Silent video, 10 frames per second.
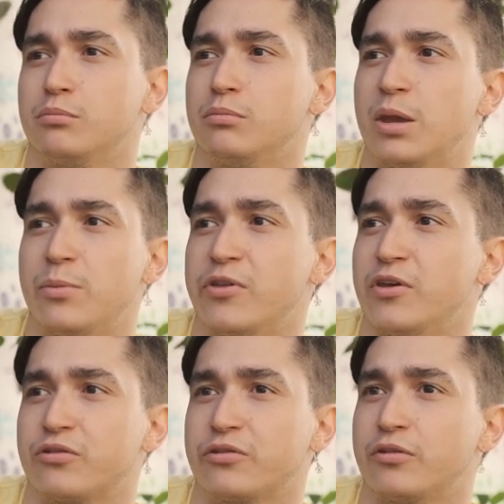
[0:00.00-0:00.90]
Maybe they
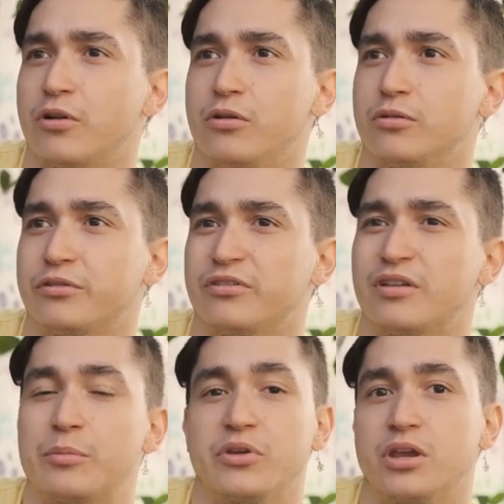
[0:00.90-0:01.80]
just saw
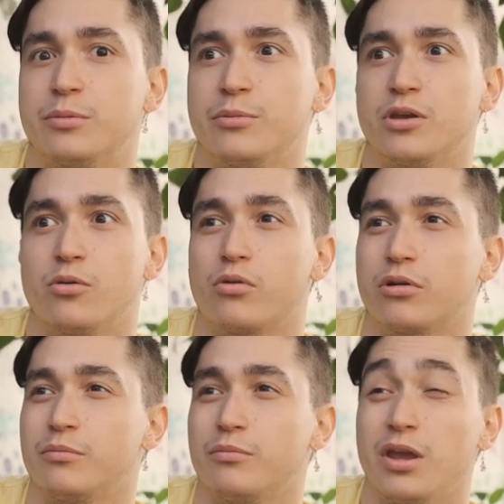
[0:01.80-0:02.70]
something in me,
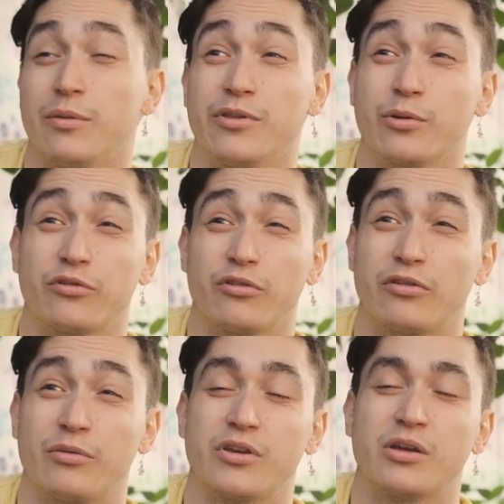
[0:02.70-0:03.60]
or maybe there was just
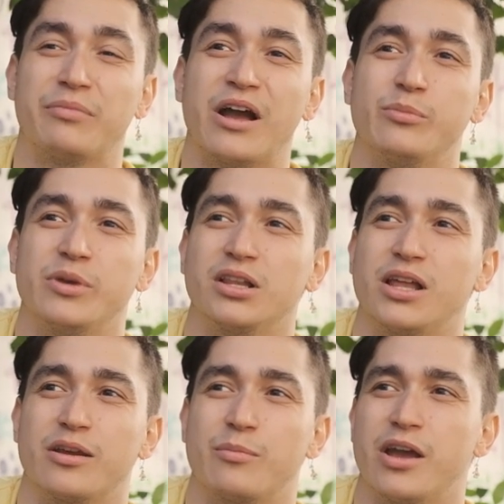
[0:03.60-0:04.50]
something about me,
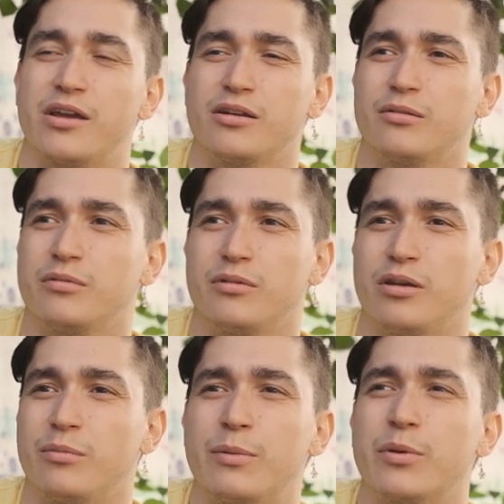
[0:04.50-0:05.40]
like my,
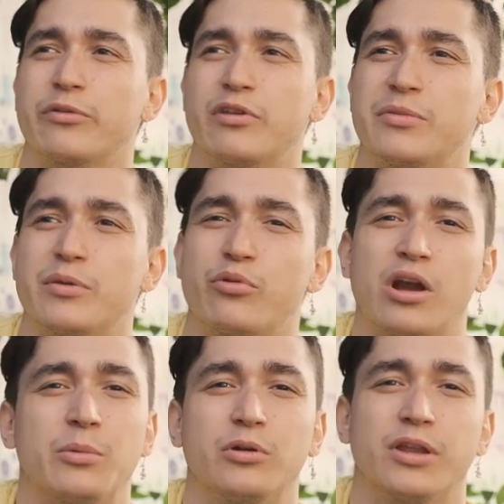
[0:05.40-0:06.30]
maybe it was something
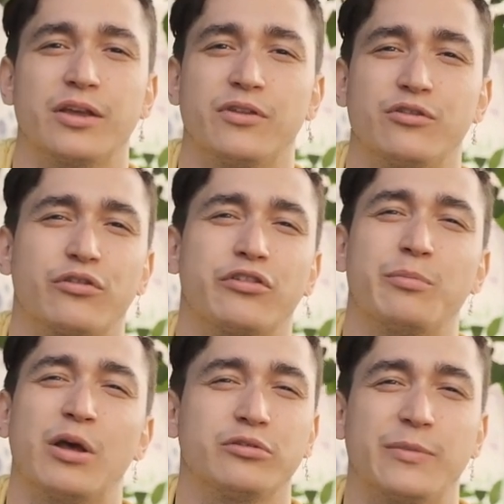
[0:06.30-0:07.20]
primal, like they just
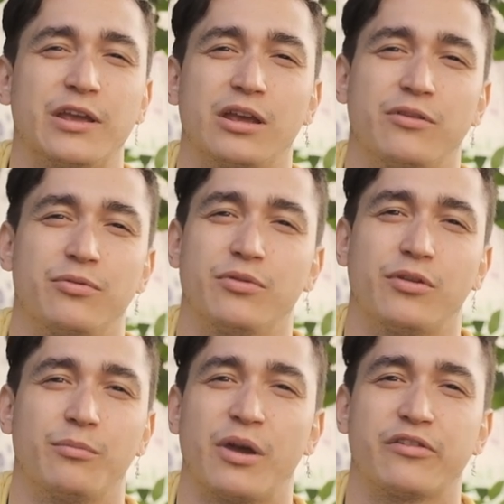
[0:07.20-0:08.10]
smelt me, and
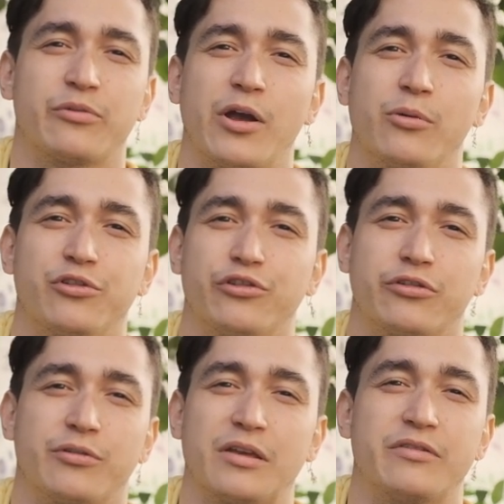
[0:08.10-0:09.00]
that my smell was
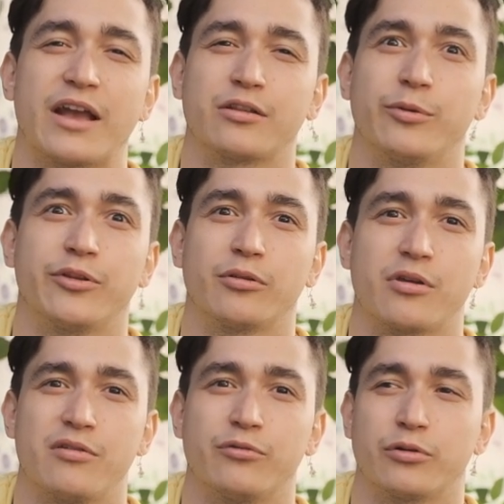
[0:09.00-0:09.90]
just exactly what they were
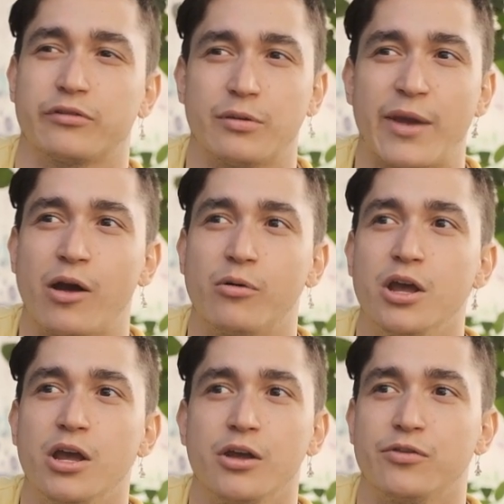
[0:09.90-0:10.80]
looking for. Somehow,
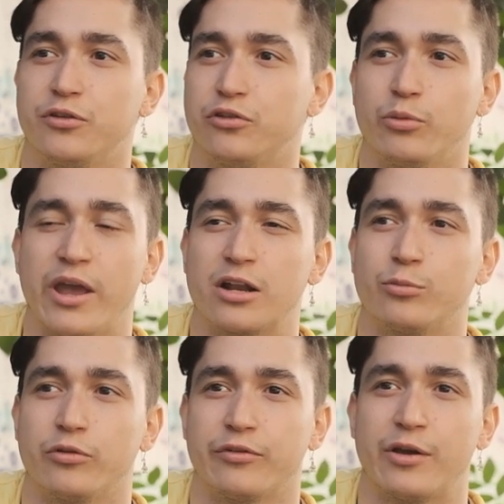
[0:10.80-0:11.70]
the two
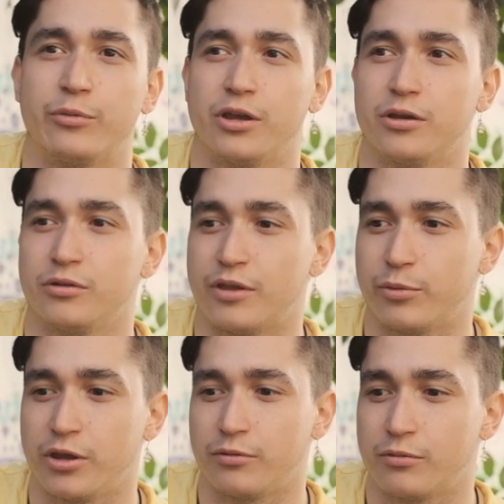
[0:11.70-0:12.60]
animals that we that
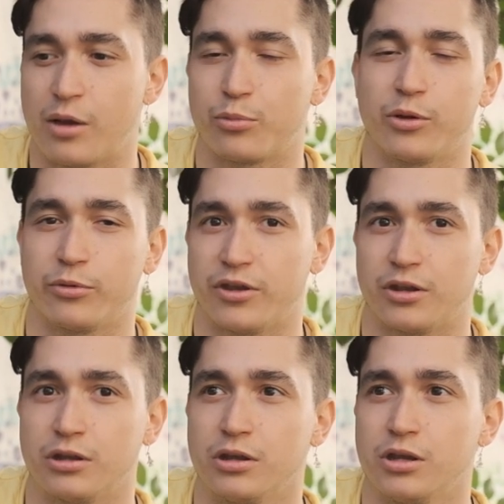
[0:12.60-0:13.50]
we operate
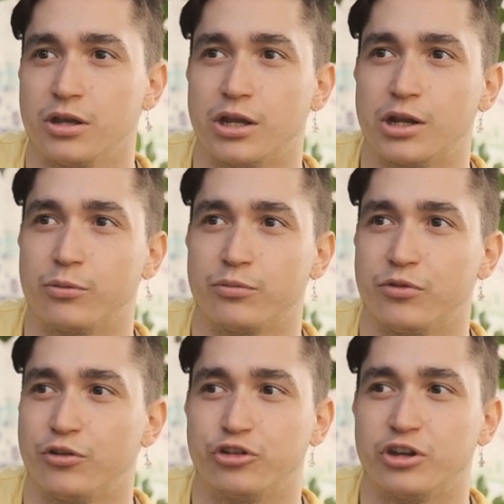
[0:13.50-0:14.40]
within, you know,
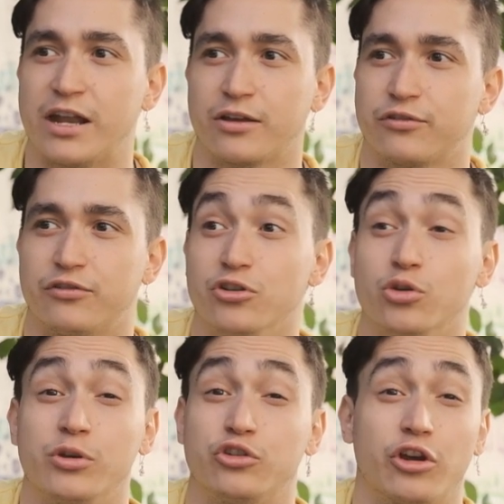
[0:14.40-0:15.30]
the genetics
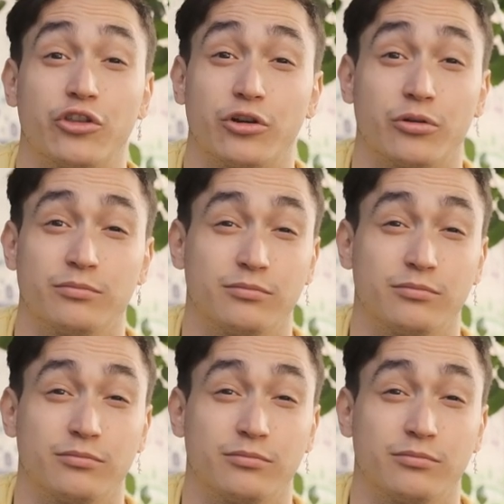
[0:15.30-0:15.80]
knew each other.